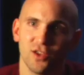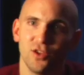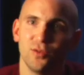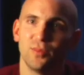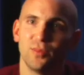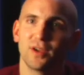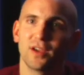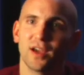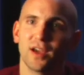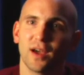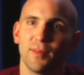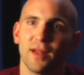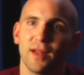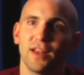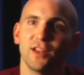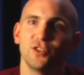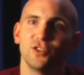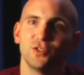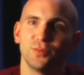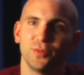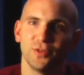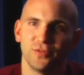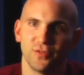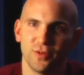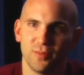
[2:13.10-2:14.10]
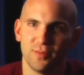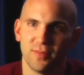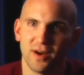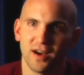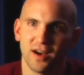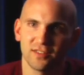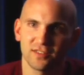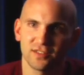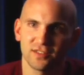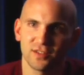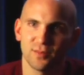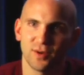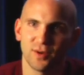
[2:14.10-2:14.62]
you become eligible for
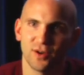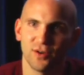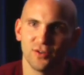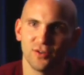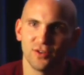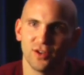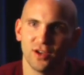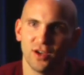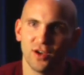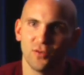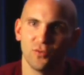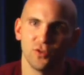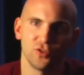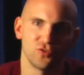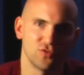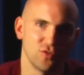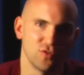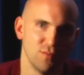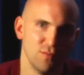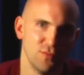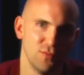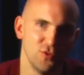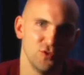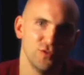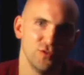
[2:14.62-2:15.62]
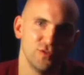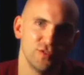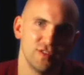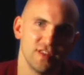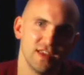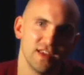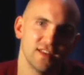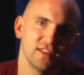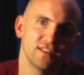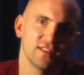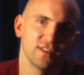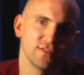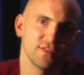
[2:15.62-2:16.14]
Master Mode, which removes the
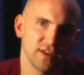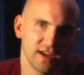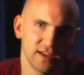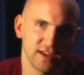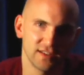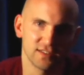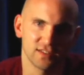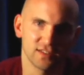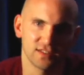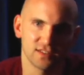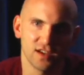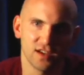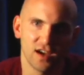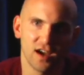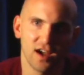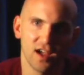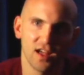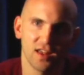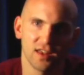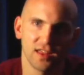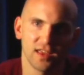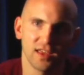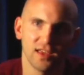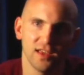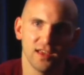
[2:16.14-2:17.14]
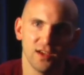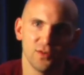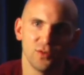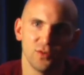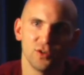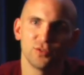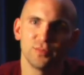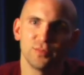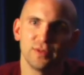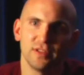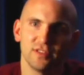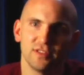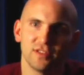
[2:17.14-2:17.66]
interface entirely,
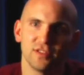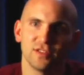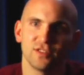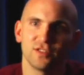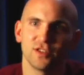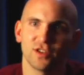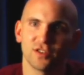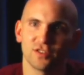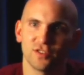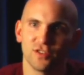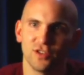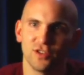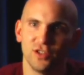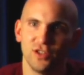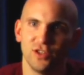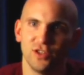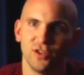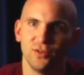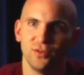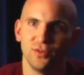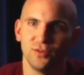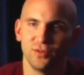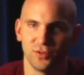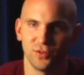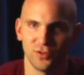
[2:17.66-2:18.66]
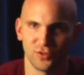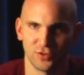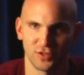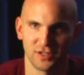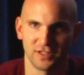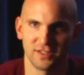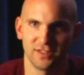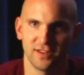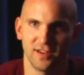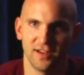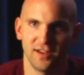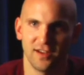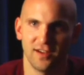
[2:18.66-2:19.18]
which means it's just you, your
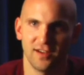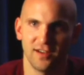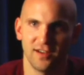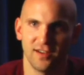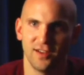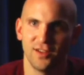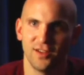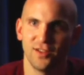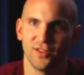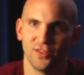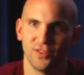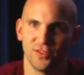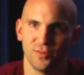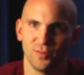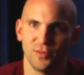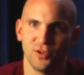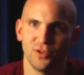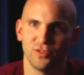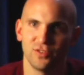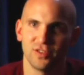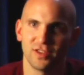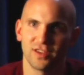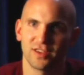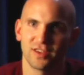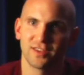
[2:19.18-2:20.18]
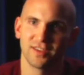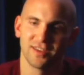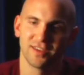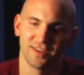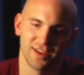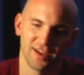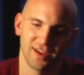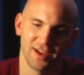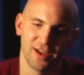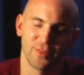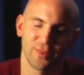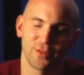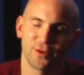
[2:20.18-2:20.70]
guitar, the music,
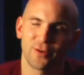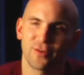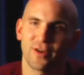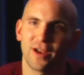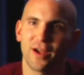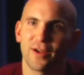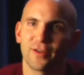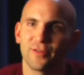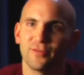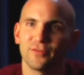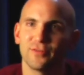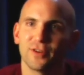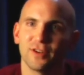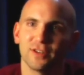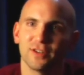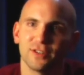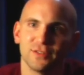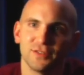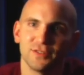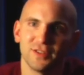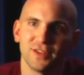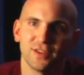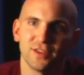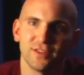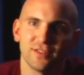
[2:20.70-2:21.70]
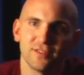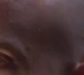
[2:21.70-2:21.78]
and the crowd in front of you.